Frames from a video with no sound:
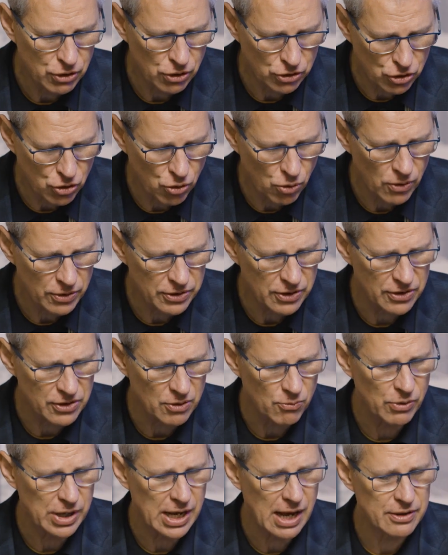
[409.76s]
good causes.
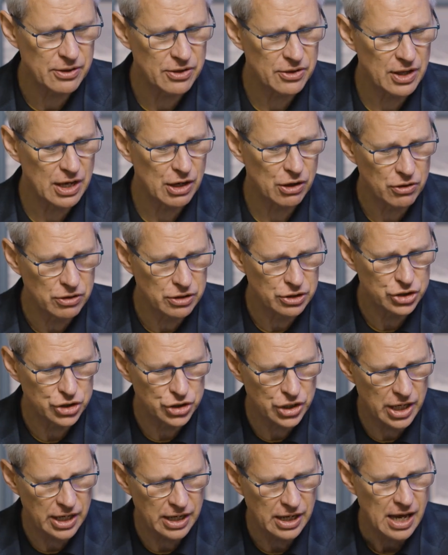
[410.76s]
And we had Zikun
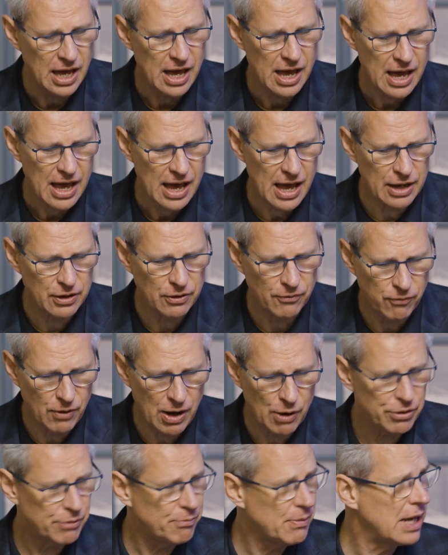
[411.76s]
Shi, head of
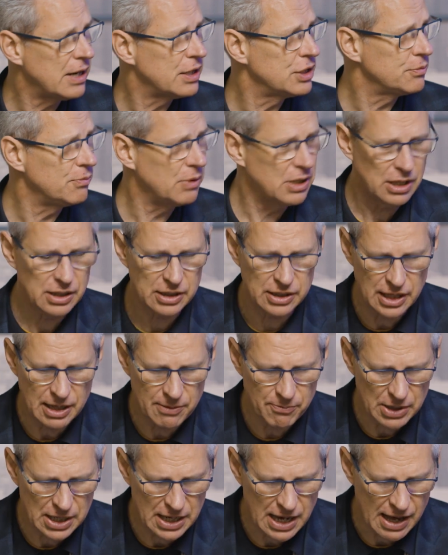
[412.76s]
wealth management at
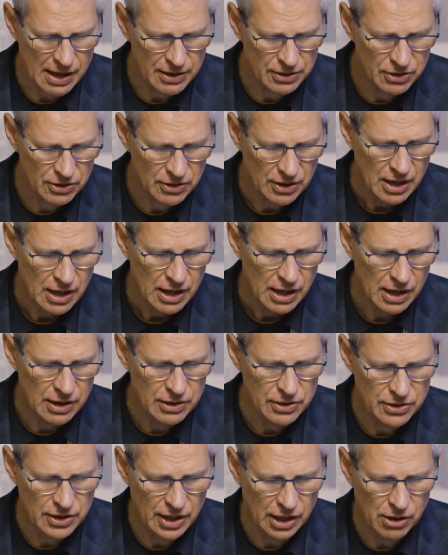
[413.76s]
DBS
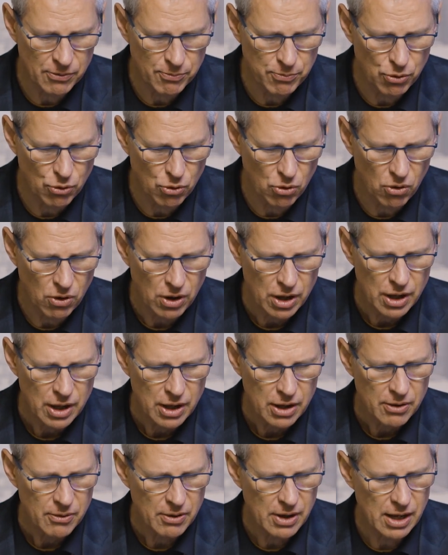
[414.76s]
in Singapore,
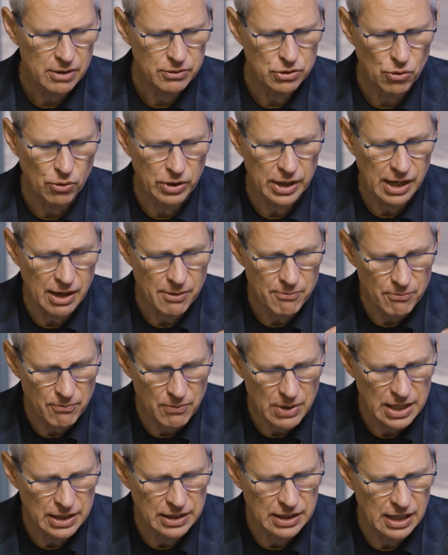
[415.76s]
talking
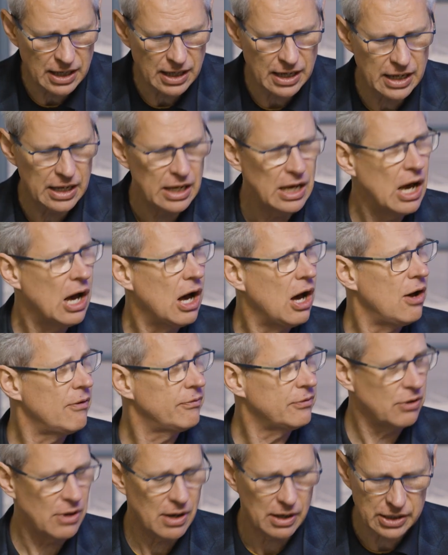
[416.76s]
immediately
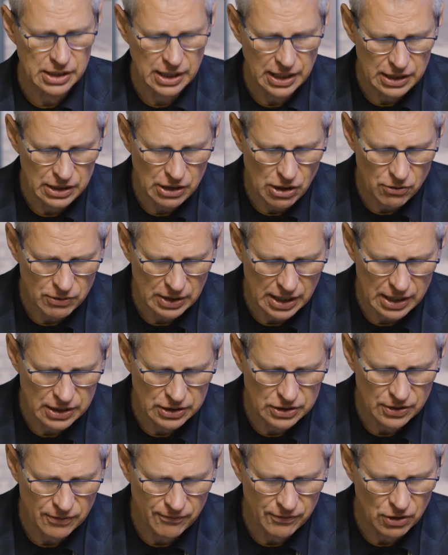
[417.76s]
after our keynote
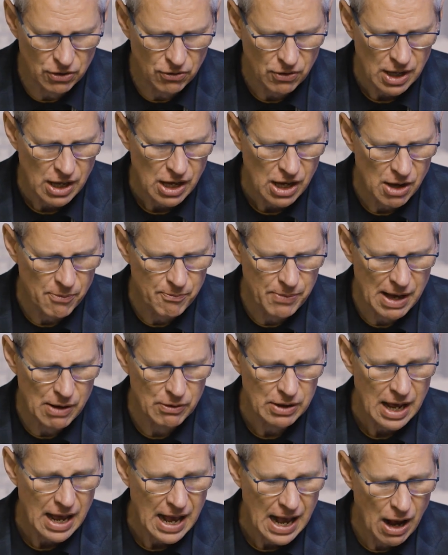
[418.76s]
interview
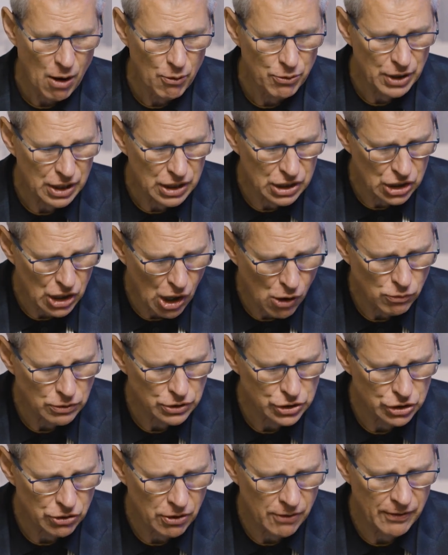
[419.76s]
about how the
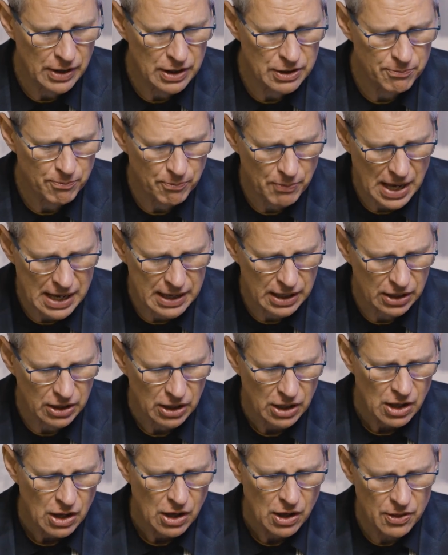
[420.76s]
culture of his bank
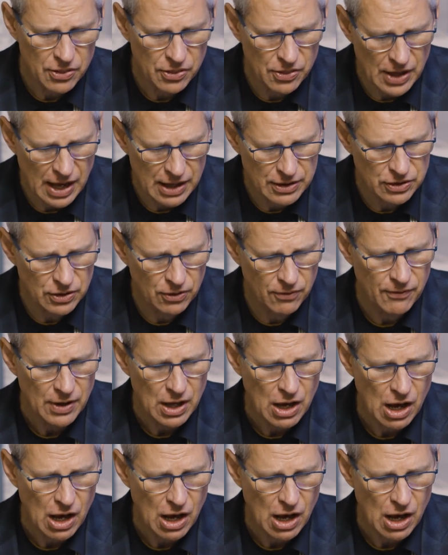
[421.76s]
and that of